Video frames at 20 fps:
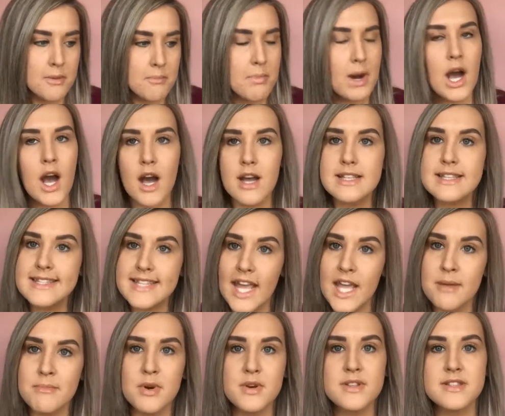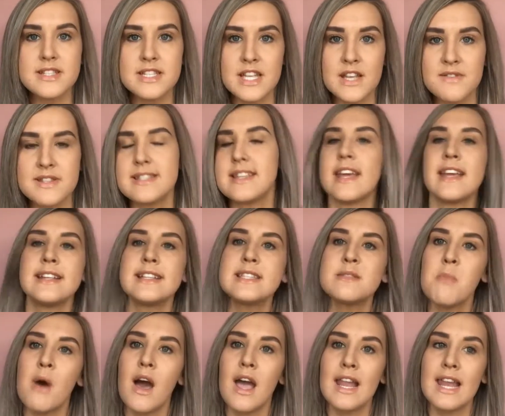But staying positive, staying
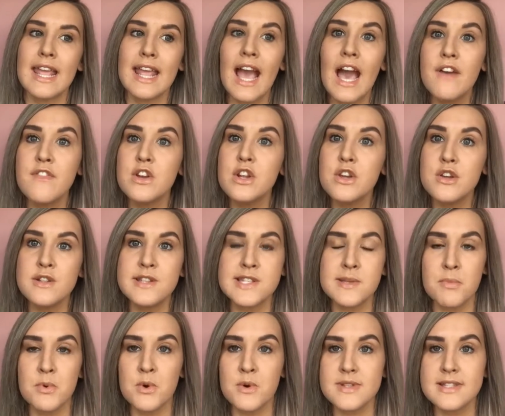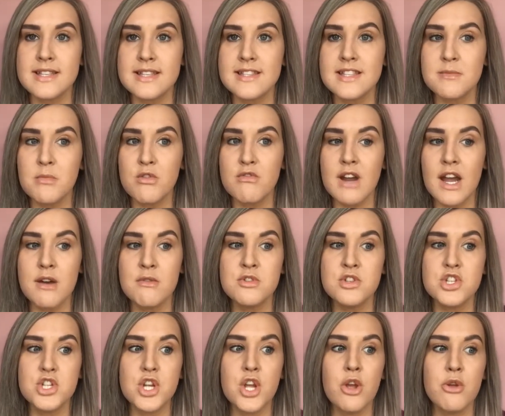smiling, having a good support system around you,